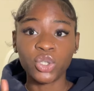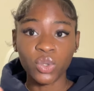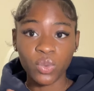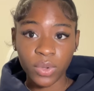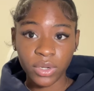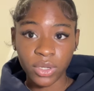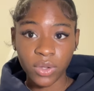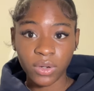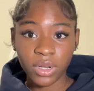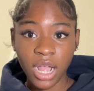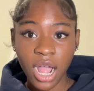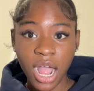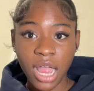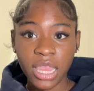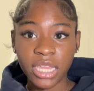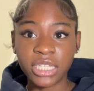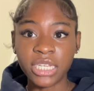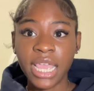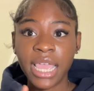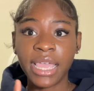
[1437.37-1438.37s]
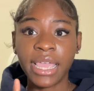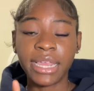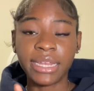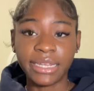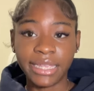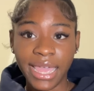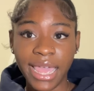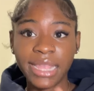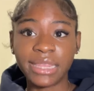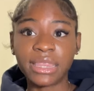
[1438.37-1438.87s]
you want to go to college
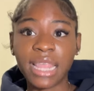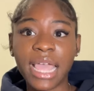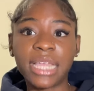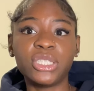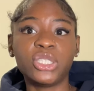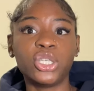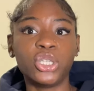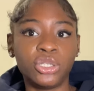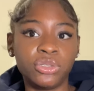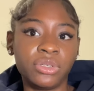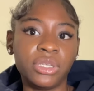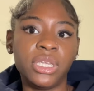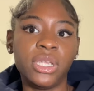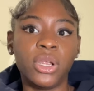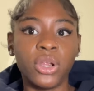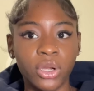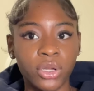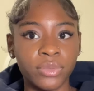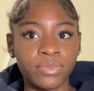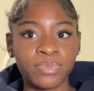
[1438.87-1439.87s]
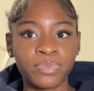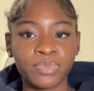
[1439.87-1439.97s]
and get that degree, girl.